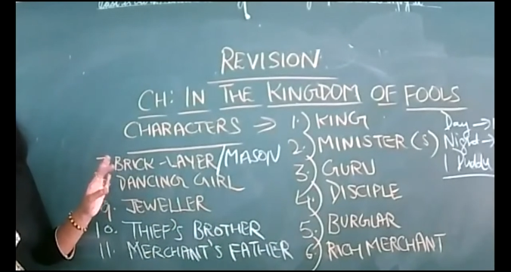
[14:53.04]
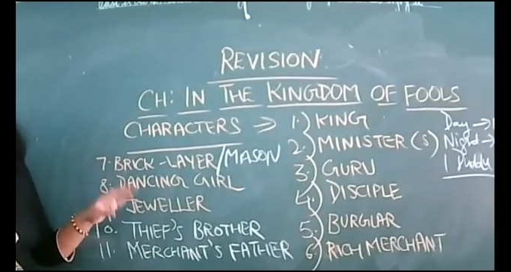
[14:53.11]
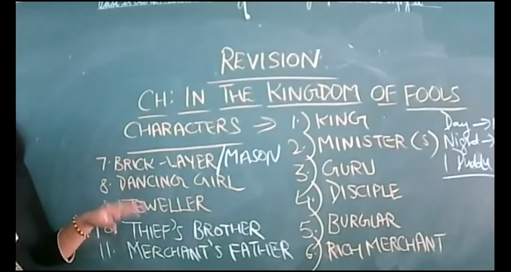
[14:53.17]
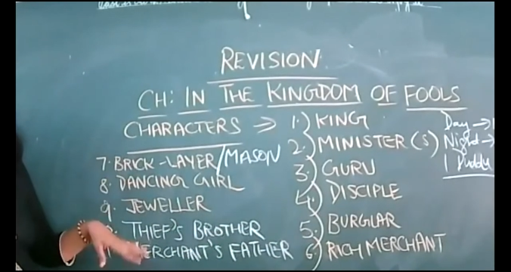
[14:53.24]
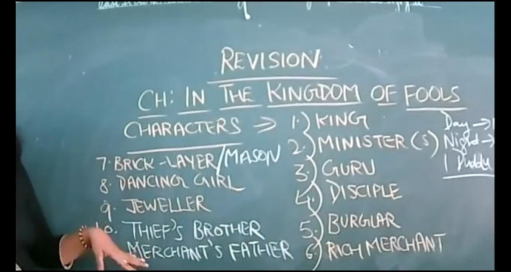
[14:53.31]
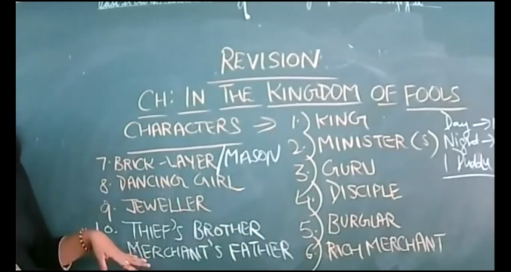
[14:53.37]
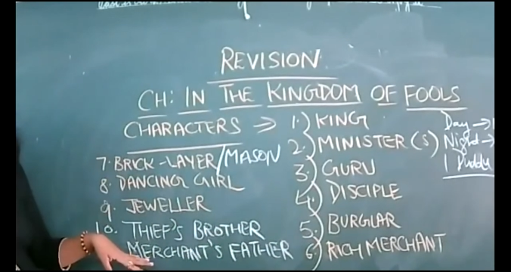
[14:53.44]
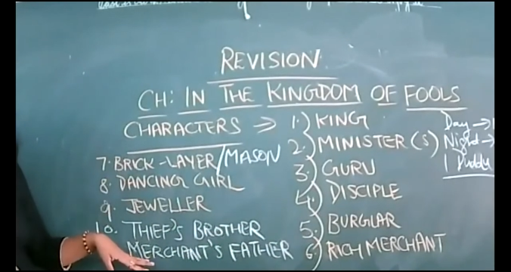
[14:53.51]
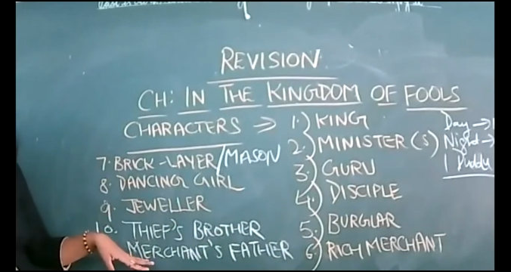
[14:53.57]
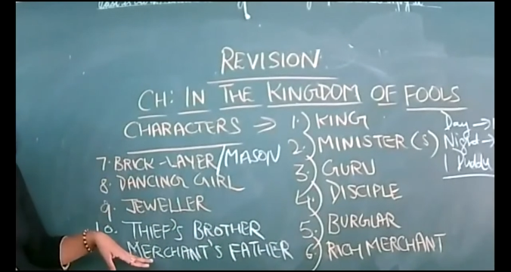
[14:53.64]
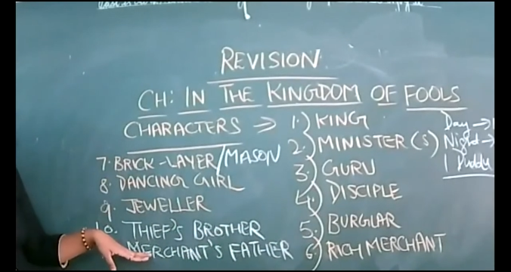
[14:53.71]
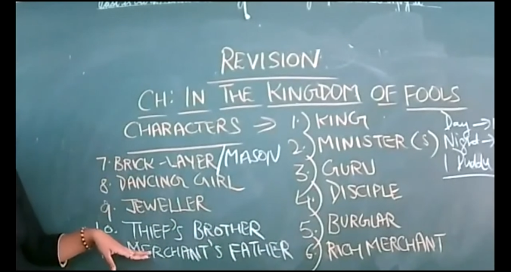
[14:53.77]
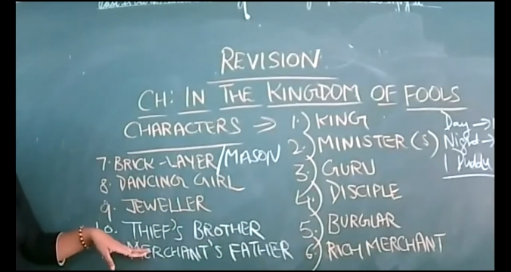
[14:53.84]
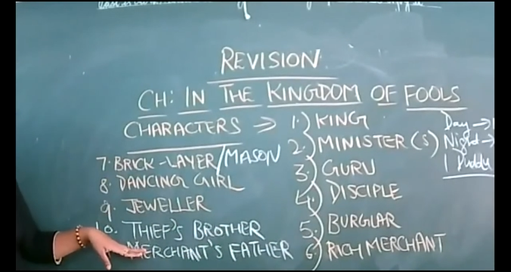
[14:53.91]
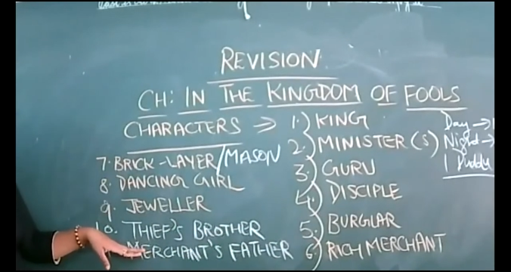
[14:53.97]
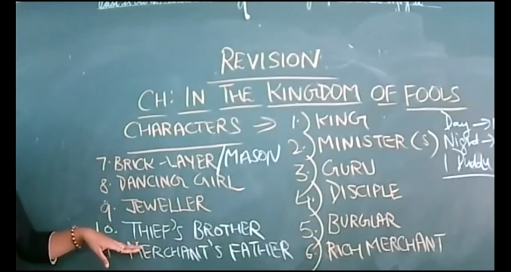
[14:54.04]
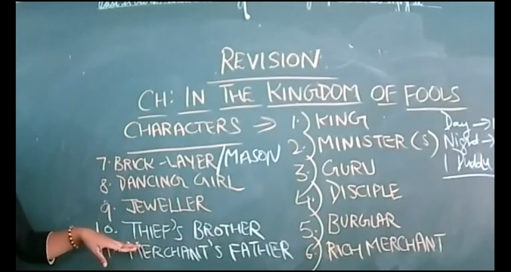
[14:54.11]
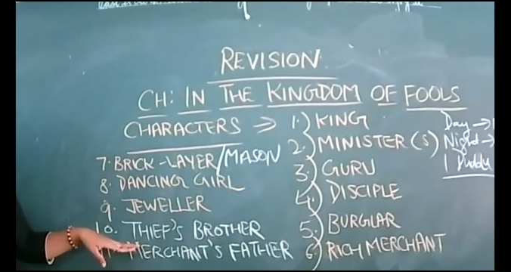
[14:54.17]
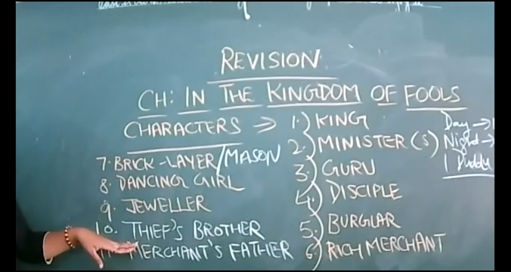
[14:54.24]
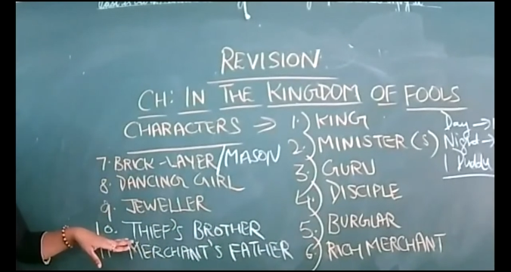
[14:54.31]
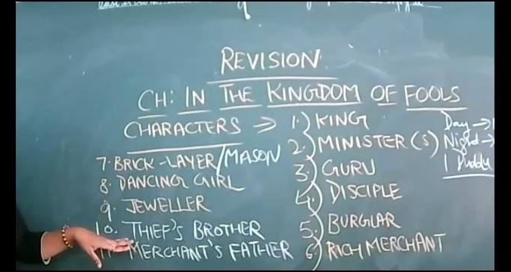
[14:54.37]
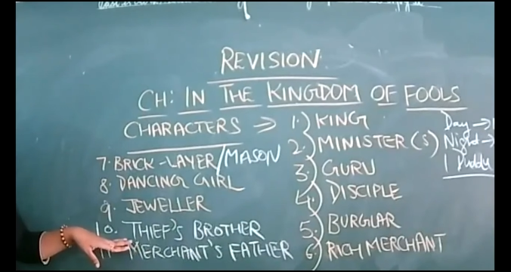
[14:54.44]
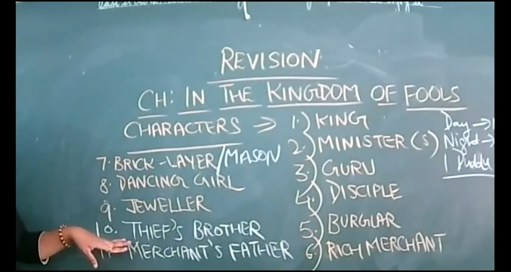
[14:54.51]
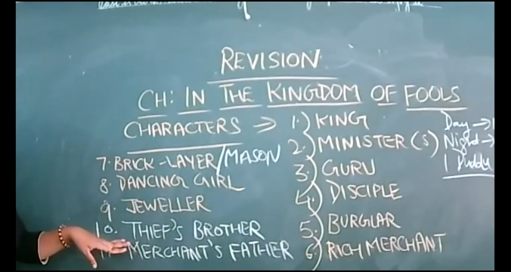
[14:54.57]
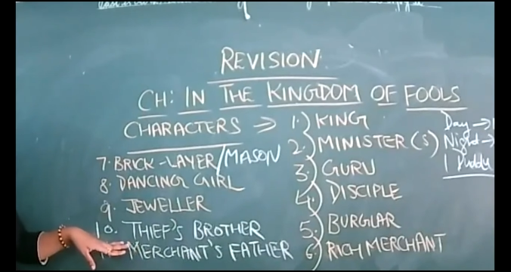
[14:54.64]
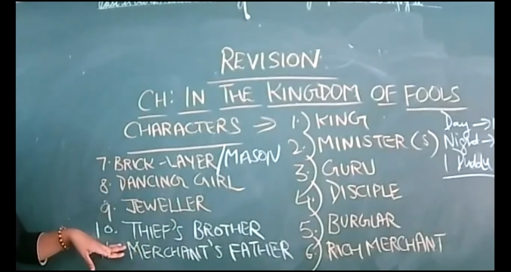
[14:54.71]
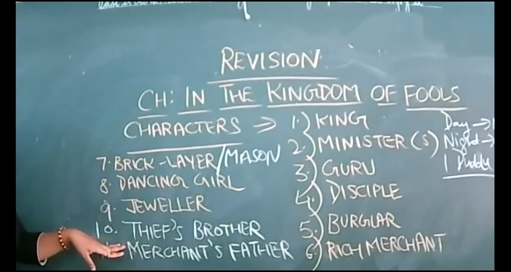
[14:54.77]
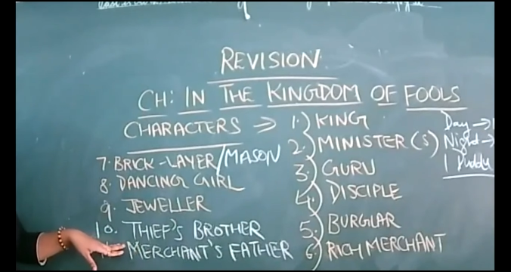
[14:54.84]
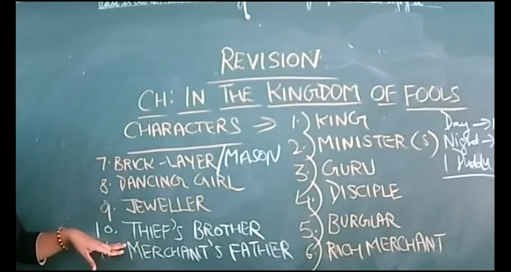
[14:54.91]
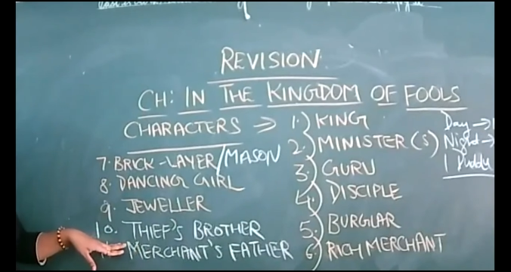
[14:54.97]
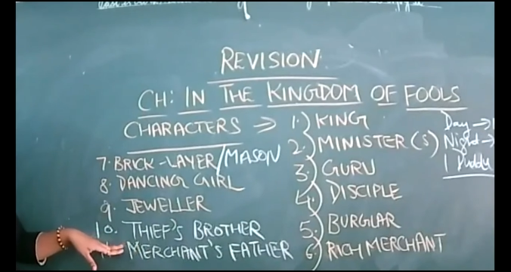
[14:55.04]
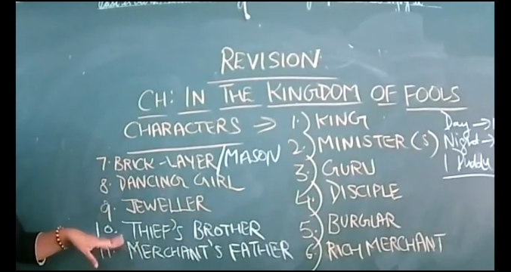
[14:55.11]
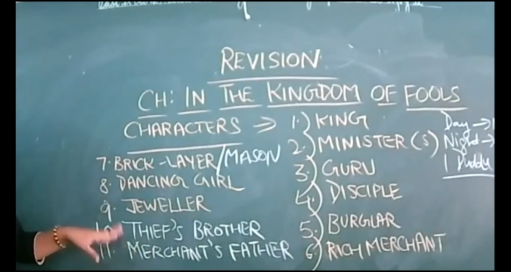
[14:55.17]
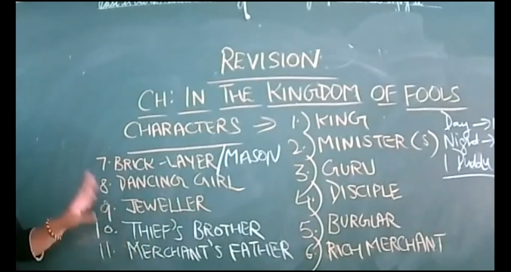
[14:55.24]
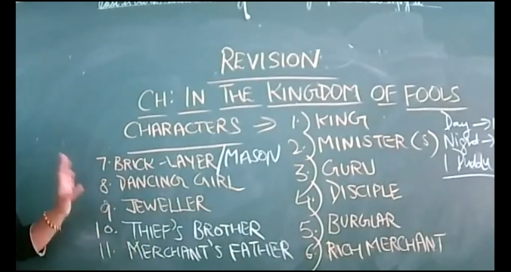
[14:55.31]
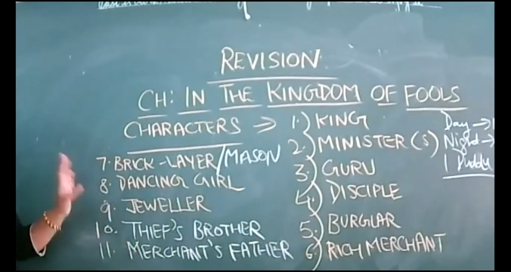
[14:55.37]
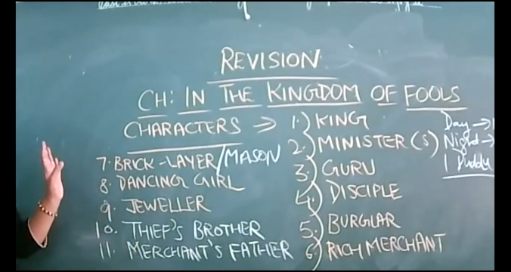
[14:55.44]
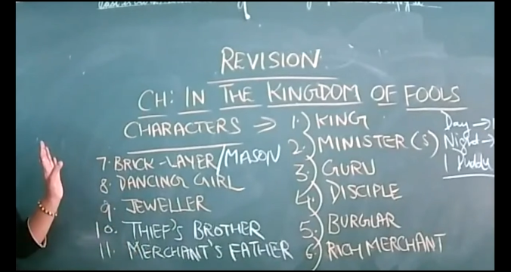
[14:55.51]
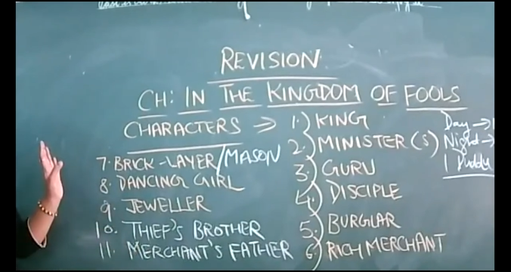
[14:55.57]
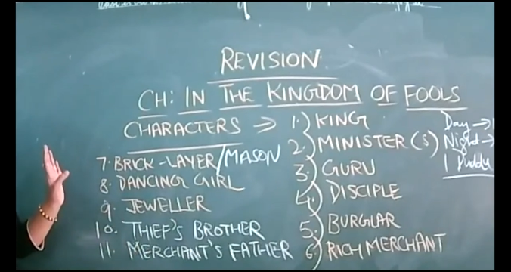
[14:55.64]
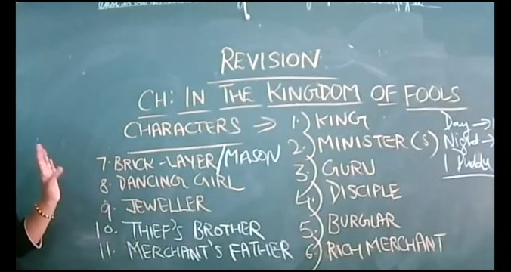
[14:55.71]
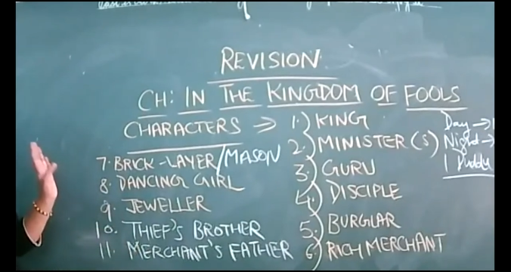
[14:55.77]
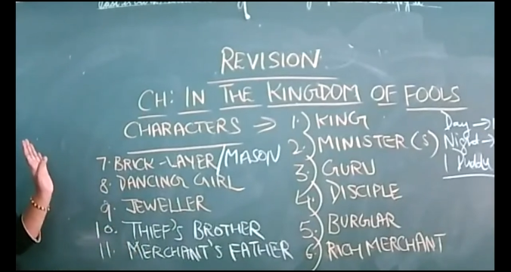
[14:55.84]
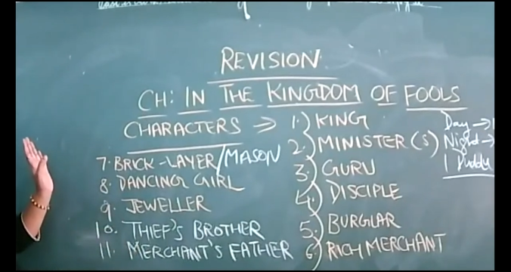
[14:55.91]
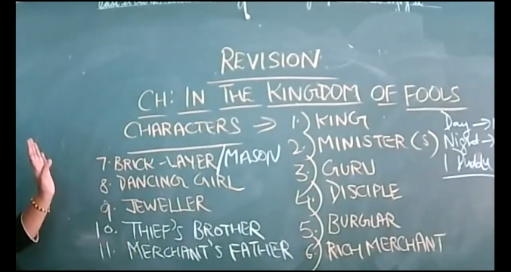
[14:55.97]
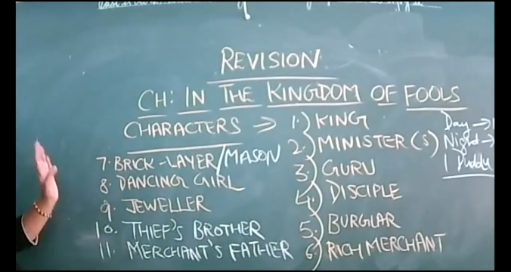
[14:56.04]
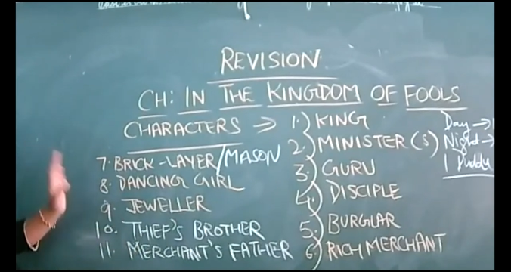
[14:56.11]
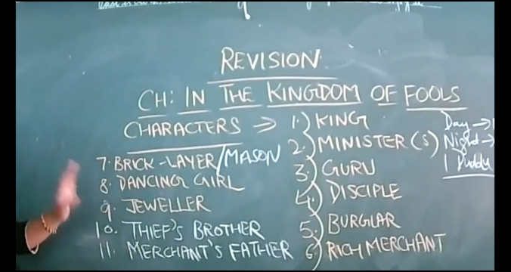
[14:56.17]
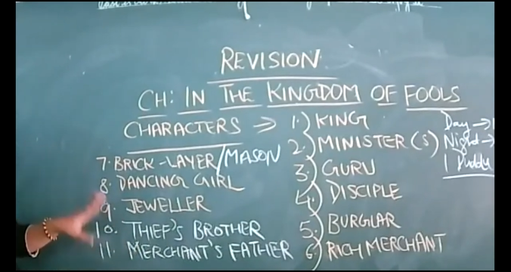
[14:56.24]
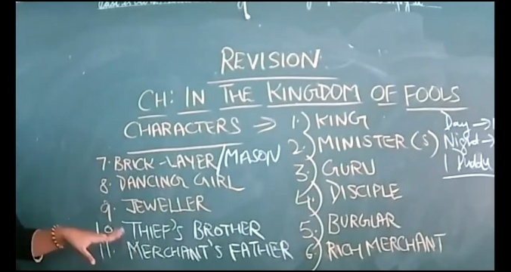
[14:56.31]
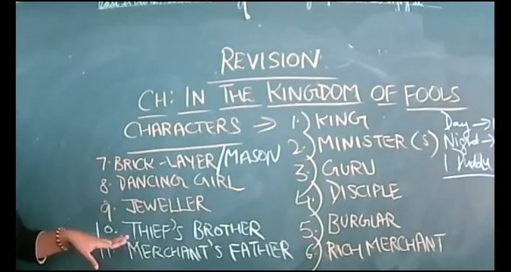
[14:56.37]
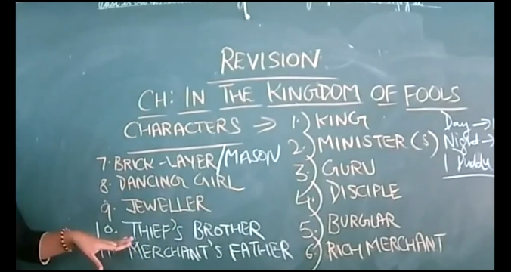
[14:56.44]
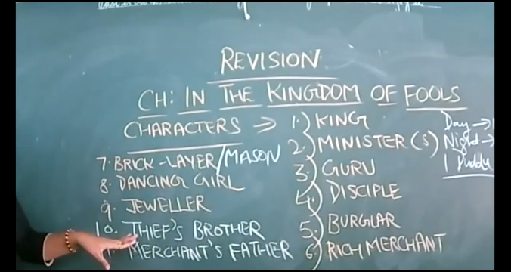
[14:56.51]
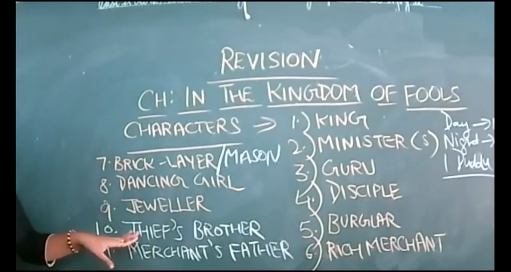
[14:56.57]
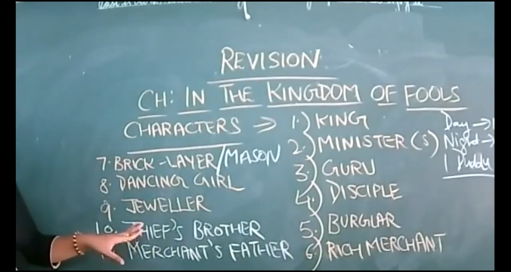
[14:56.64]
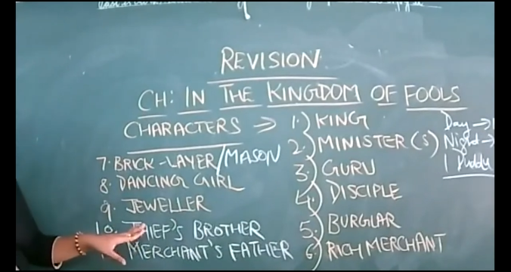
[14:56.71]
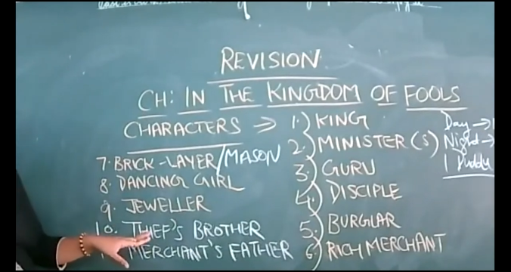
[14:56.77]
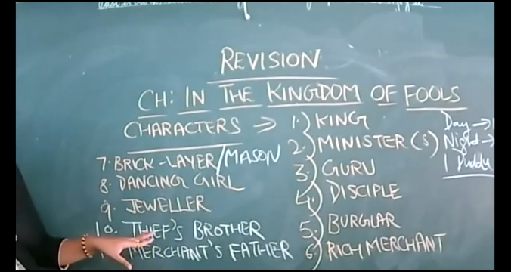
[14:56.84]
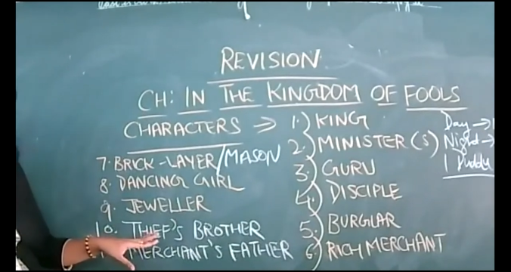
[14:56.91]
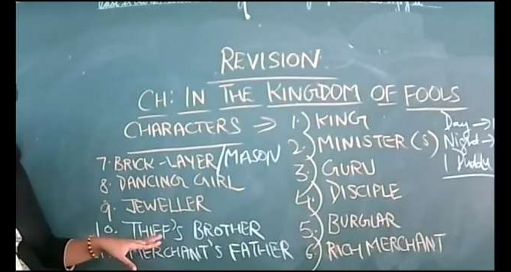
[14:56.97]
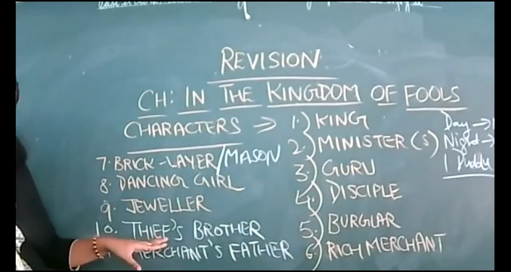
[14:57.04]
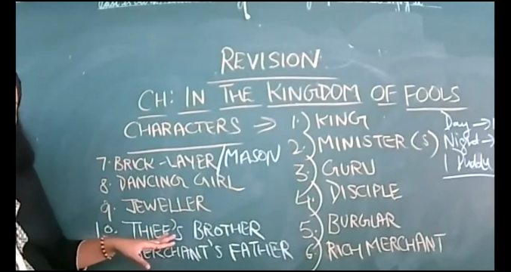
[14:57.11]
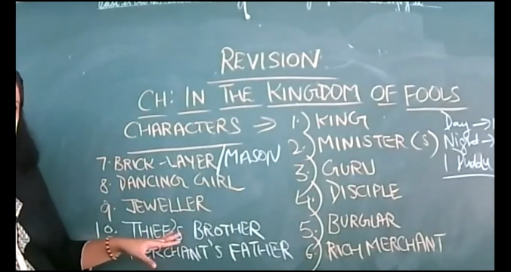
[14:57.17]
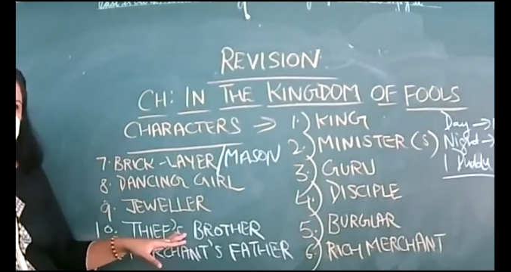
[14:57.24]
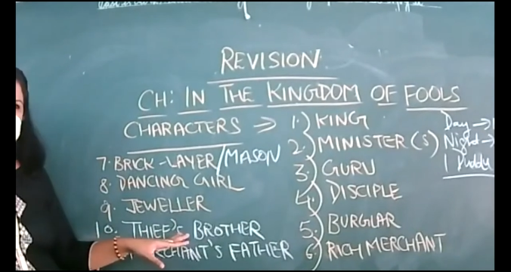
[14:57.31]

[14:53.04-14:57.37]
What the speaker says: No face is visible, so there are no lips to read.